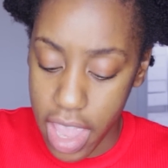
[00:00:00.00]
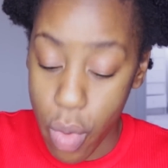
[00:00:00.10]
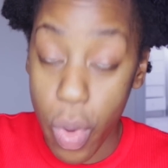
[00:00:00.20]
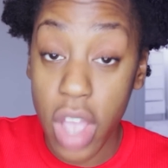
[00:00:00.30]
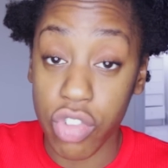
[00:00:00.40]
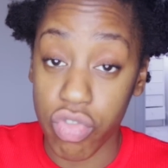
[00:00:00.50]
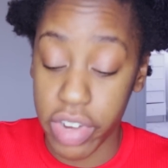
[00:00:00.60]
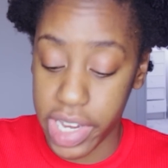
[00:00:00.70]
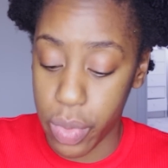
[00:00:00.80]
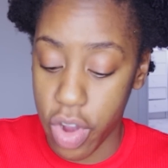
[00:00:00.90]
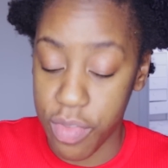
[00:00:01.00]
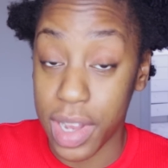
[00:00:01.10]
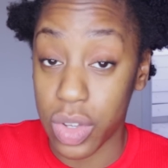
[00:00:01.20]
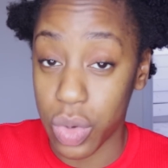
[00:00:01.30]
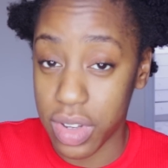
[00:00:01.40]
It works really well with
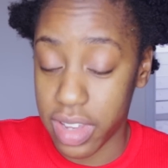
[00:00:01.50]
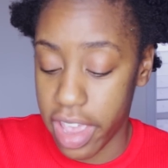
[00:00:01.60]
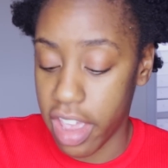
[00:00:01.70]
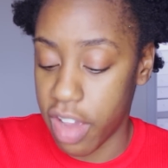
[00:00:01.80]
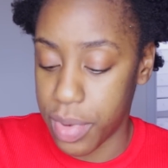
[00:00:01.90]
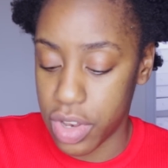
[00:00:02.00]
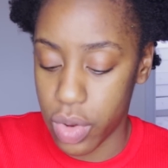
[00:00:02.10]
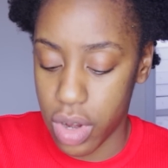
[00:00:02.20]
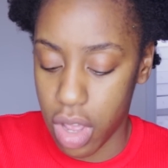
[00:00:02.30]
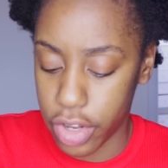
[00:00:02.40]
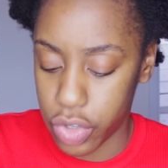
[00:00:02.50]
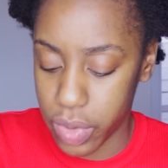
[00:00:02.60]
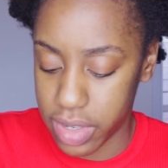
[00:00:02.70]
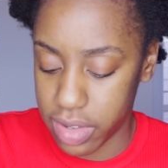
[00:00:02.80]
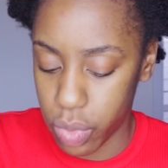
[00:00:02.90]
my daughter's hair. I've been doing her
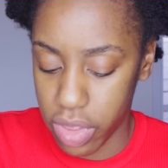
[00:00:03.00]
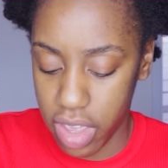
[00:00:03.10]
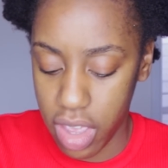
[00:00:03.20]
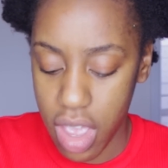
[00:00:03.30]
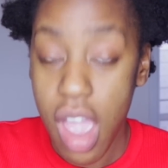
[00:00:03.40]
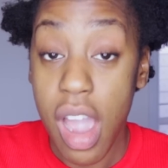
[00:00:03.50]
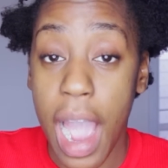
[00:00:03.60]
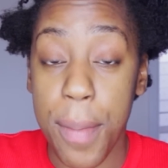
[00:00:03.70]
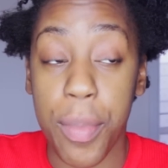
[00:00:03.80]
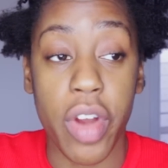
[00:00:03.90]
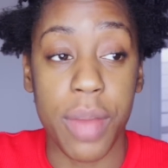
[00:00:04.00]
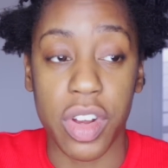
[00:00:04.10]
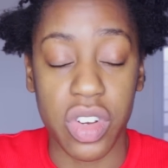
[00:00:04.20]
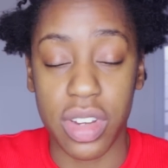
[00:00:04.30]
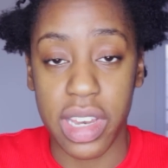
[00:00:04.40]
twists with it. I pretty
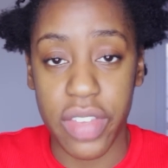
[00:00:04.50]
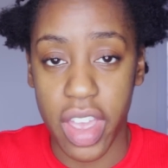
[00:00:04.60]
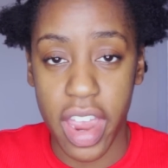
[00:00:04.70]
much just leave her